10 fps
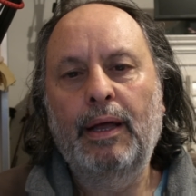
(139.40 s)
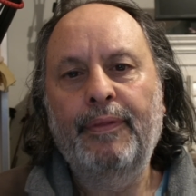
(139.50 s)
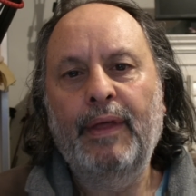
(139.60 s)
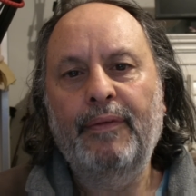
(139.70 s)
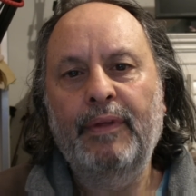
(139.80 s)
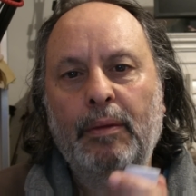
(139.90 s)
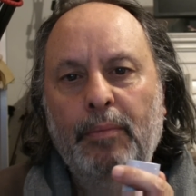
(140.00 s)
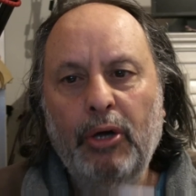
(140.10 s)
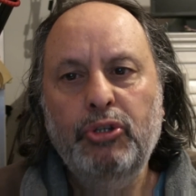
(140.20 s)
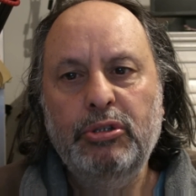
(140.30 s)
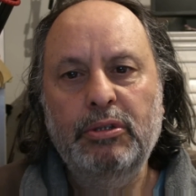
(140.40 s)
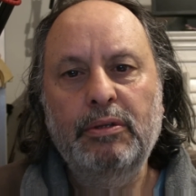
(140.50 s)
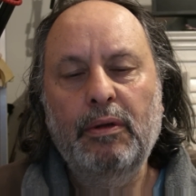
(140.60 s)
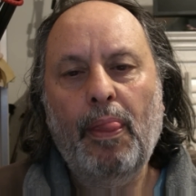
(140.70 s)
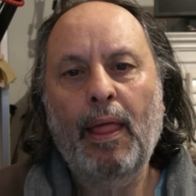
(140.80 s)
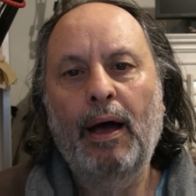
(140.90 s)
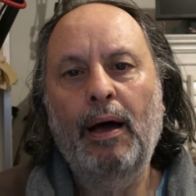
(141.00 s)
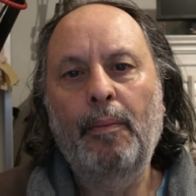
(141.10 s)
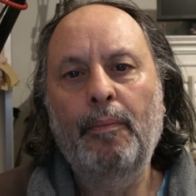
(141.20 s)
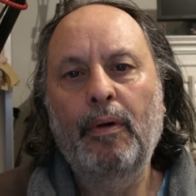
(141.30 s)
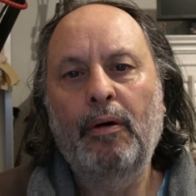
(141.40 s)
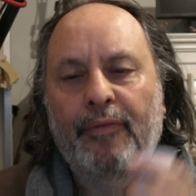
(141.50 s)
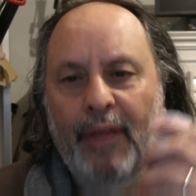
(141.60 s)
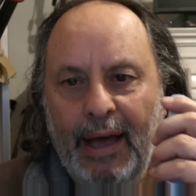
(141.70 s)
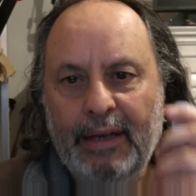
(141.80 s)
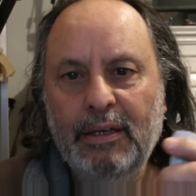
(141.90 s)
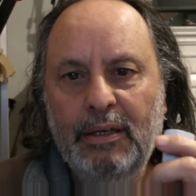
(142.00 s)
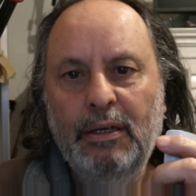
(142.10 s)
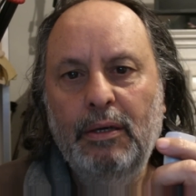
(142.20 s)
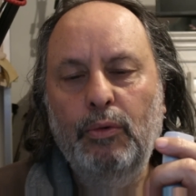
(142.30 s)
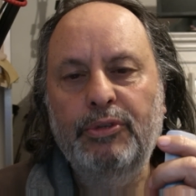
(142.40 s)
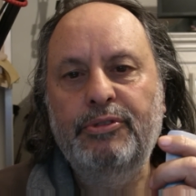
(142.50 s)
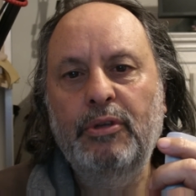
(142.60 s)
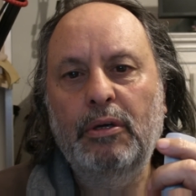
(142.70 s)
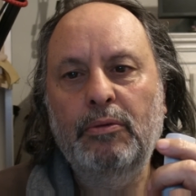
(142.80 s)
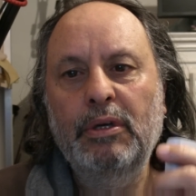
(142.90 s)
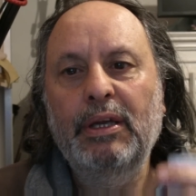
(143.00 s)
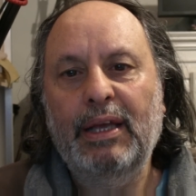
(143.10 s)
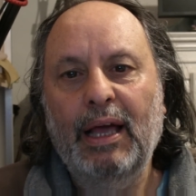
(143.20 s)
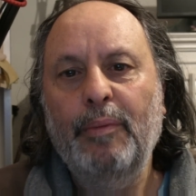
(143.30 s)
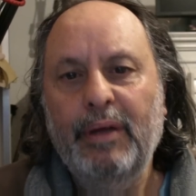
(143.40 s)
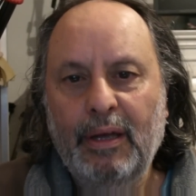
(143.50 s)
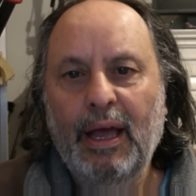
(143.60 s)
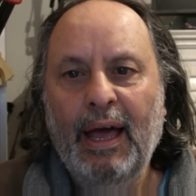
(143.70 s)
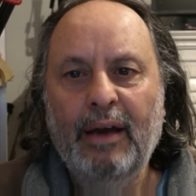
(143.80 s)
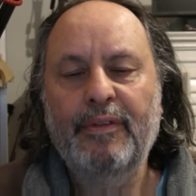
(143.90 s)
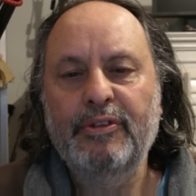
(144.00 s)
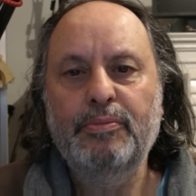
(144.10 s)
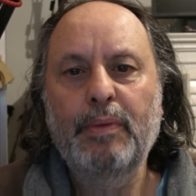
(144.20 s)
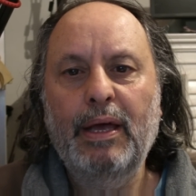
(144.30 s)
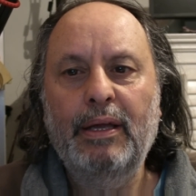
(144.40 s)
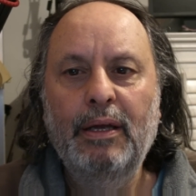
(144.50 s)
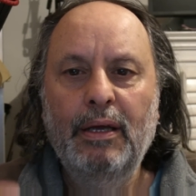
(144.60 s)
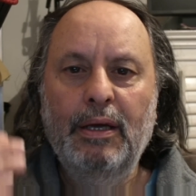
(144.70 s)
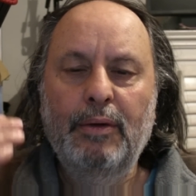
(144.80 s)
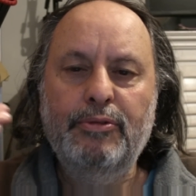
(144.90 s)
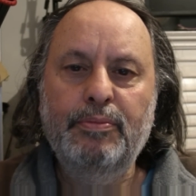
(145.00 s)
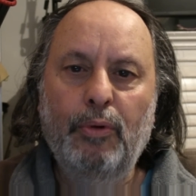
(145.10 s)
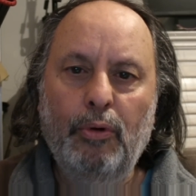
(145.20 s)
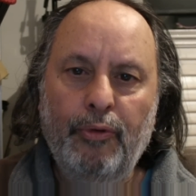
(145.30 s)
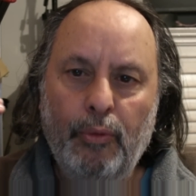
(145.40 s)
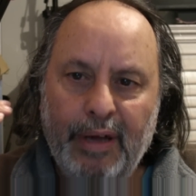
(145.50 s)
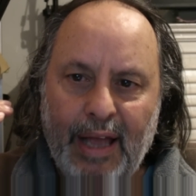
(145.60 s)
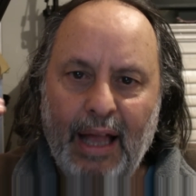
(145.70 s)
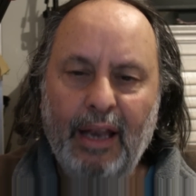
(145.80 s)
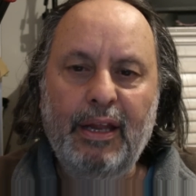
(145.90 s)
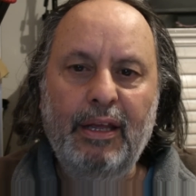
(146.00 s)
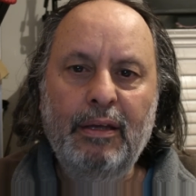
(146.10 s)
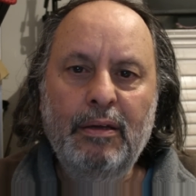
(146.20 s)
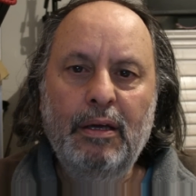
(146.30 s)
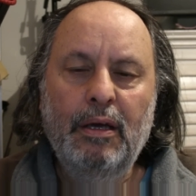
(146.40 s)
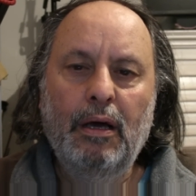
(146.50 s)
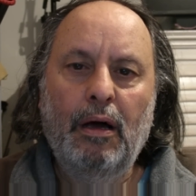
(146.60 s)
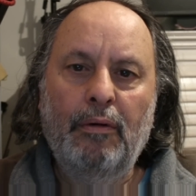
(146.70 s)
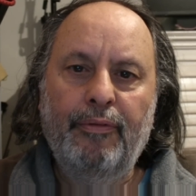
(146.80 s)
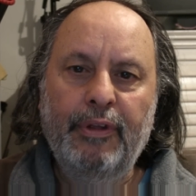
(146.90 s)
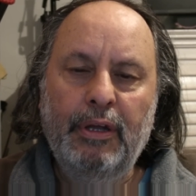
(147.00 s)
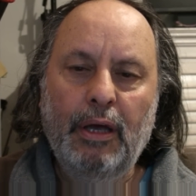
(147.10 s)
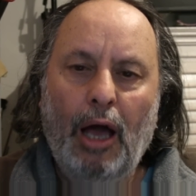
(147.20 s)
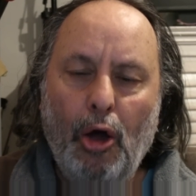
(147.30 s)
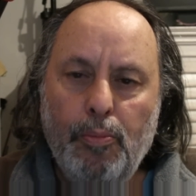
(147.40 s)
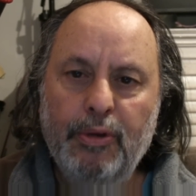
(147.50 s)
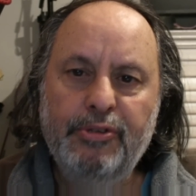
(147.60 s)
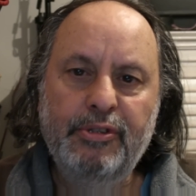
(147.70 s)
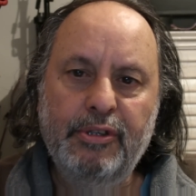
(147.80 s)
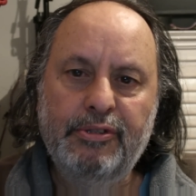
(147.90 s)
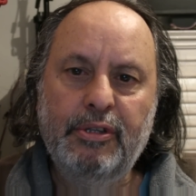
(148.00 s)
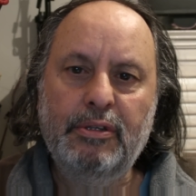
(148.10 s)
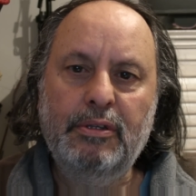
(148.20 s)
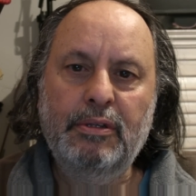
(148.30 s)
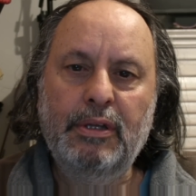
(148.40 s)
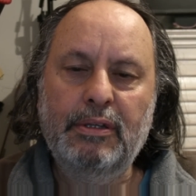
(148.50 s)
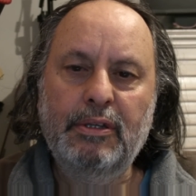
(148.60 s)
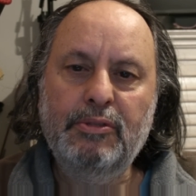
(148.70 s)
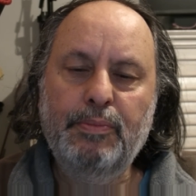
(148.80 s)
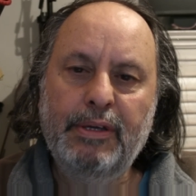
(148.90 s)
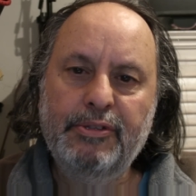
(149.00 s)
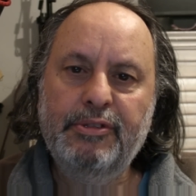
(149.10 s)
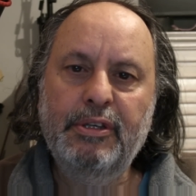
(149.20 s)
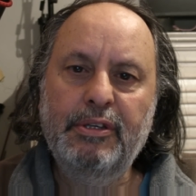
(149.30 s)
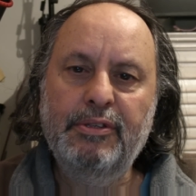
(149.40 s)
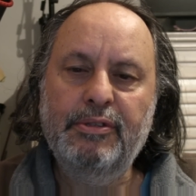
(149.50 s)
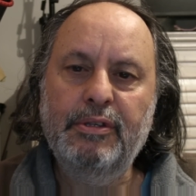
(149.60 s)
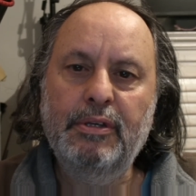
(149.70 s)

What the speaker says: that the emotion of that was not really coming out of this man. It was more the reality of the hopelessness that this man sees.